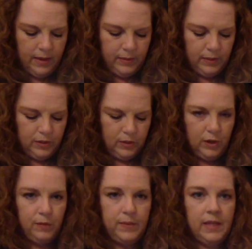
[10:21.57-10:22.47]
would
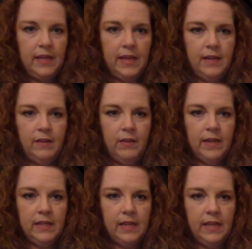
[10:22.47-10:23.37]
scoop to the end of
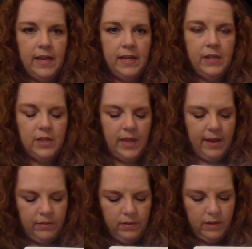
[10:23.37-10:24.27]
that TH
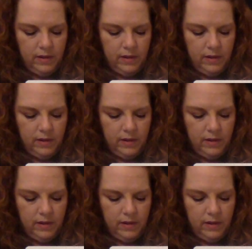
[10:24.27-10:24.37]
sound,